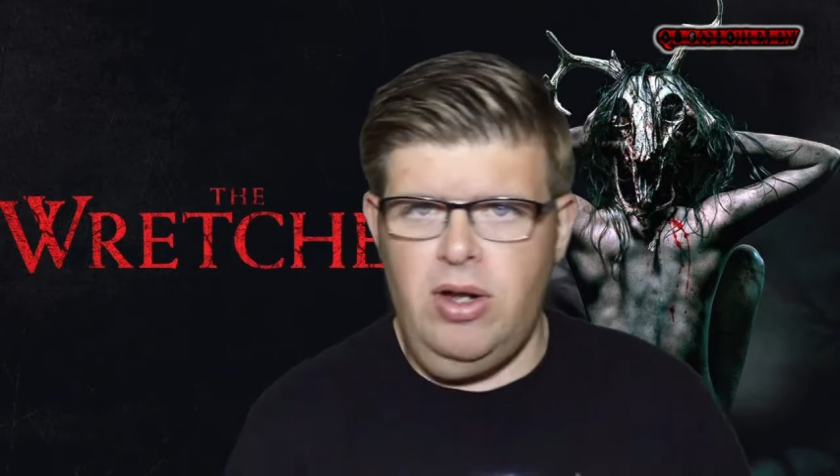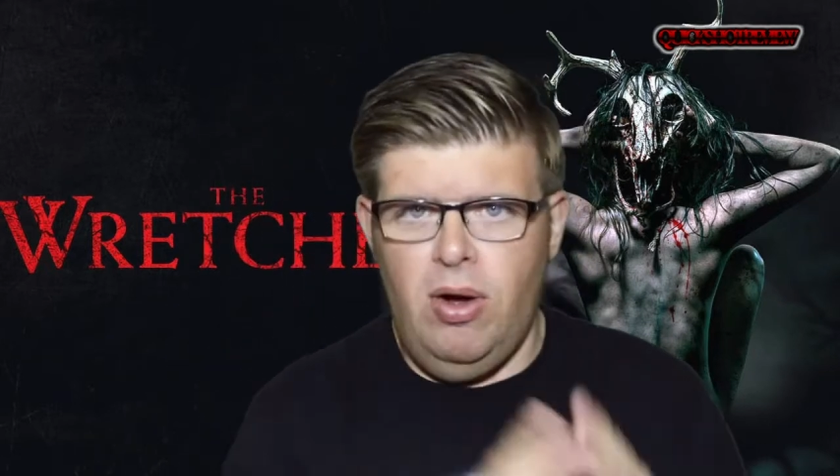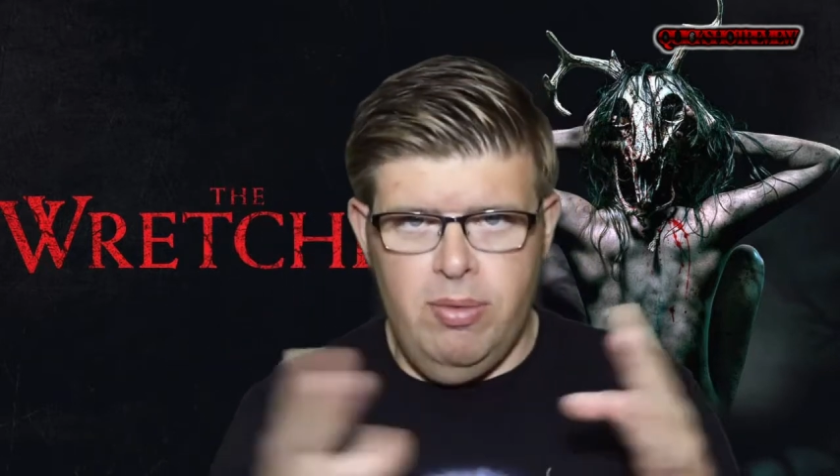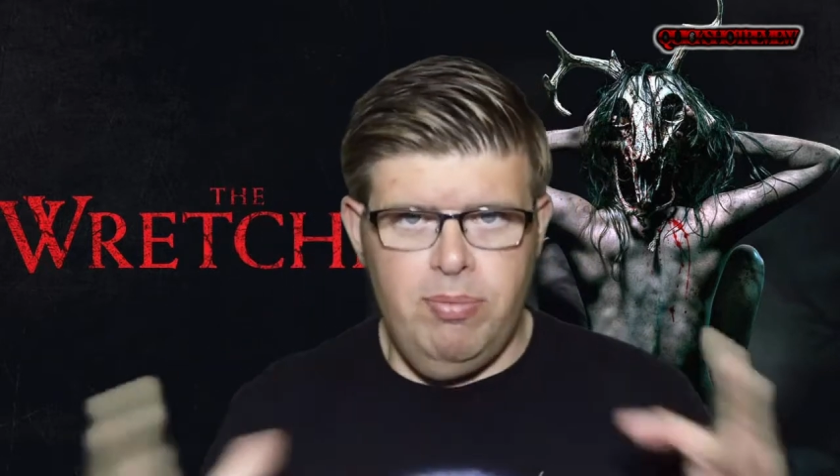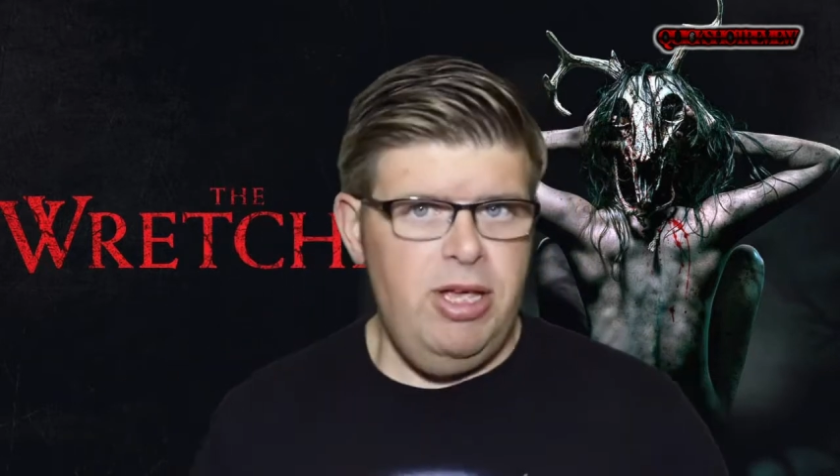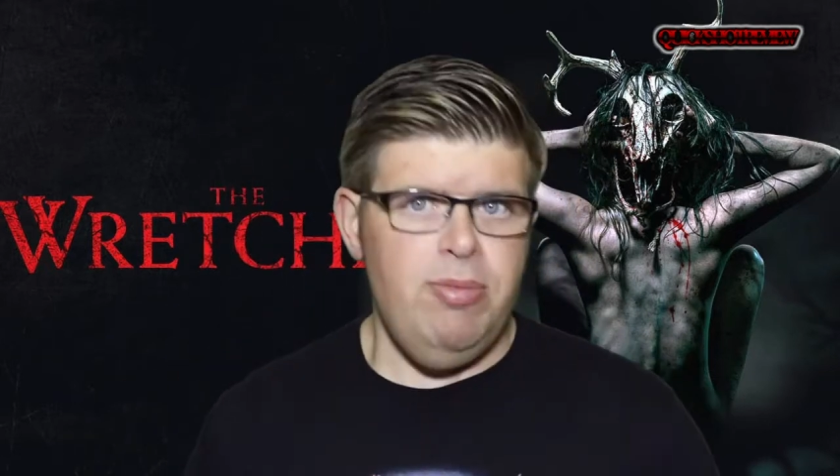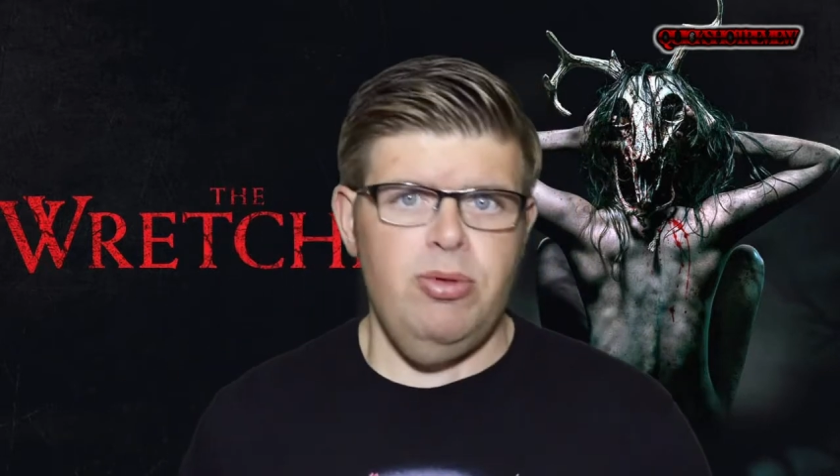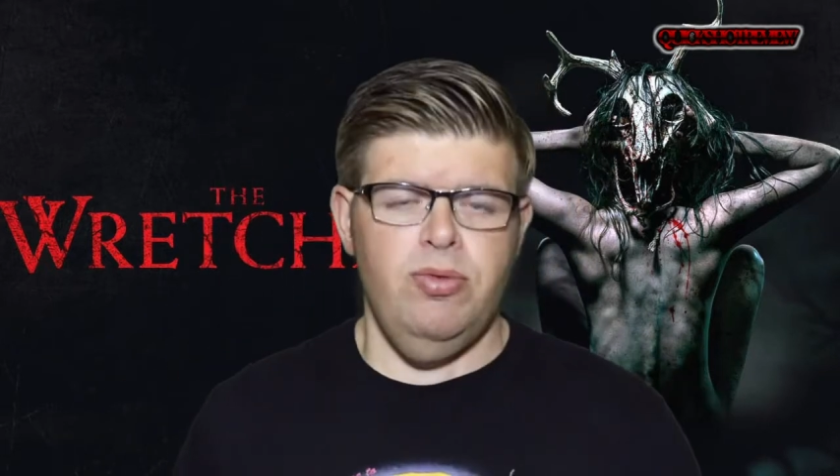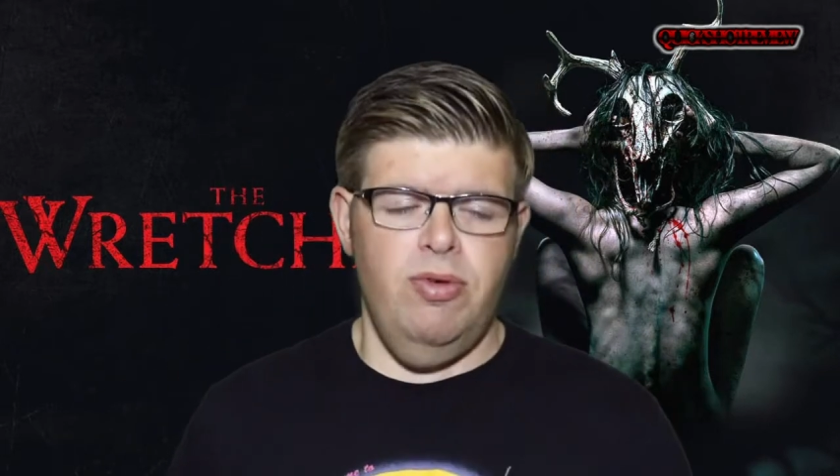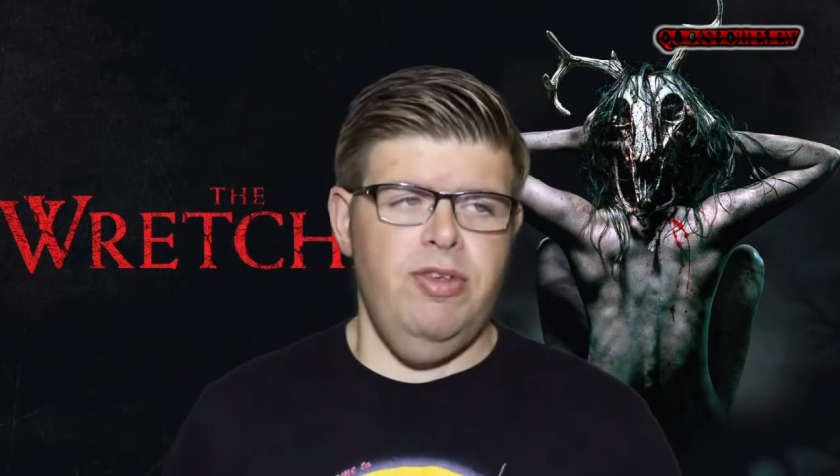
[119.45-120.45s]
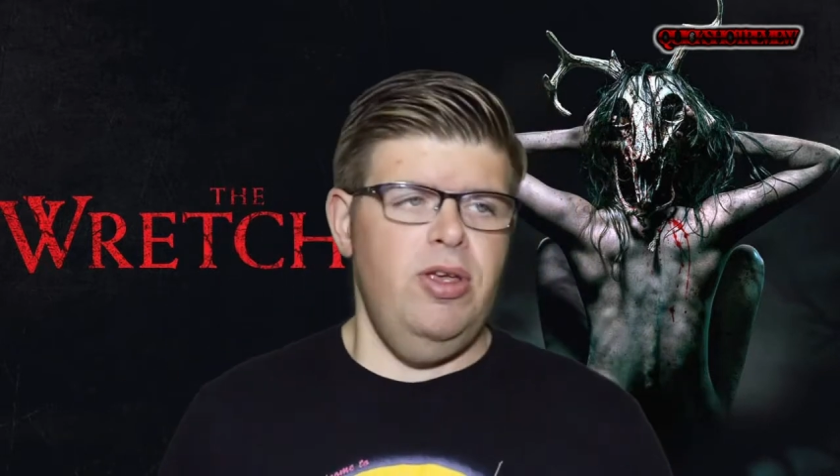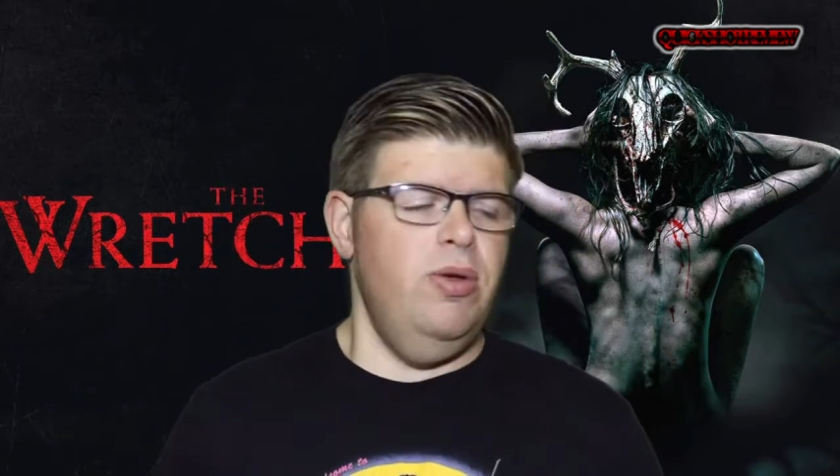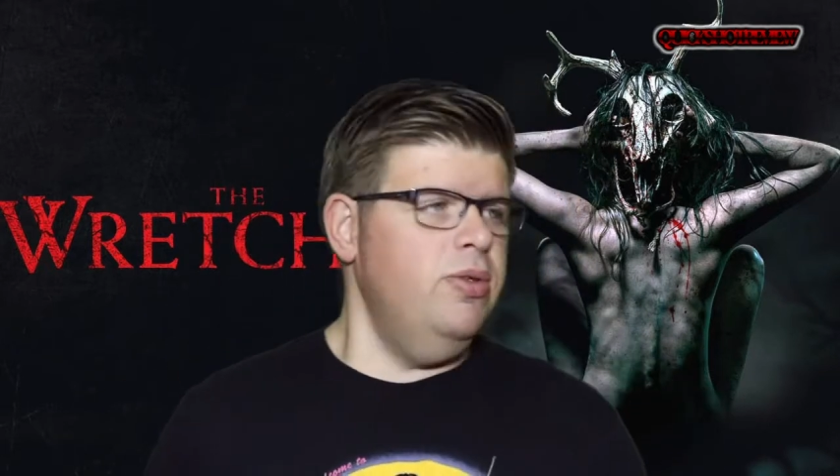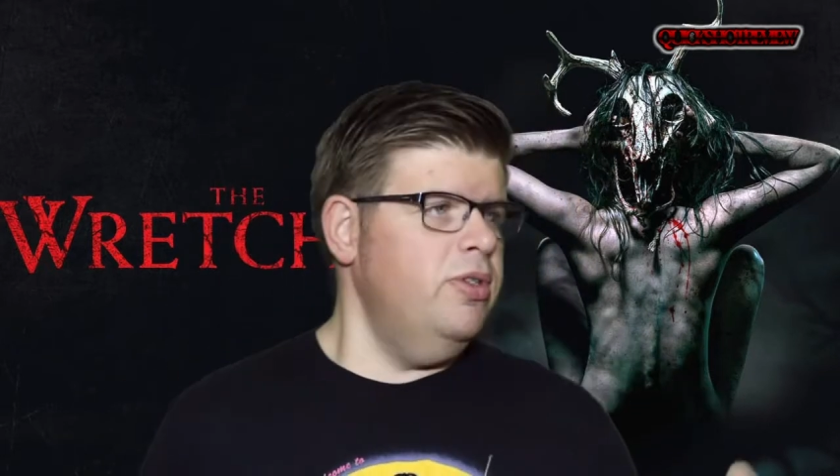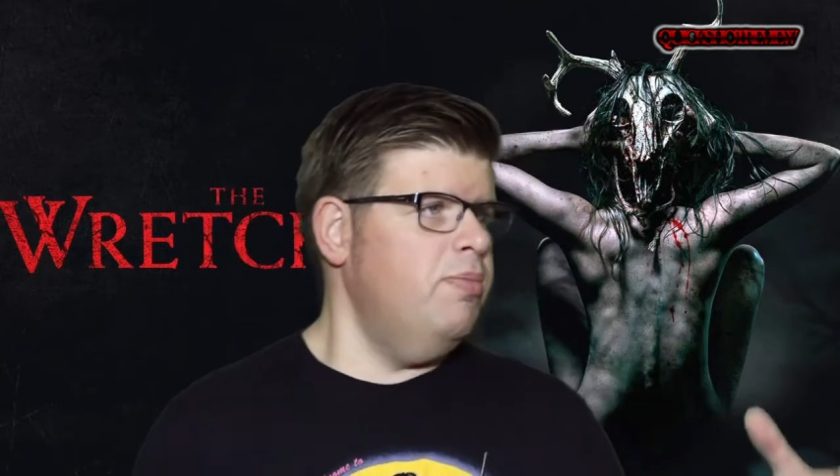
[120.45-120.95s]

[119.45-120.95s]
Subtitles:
on people's reviews,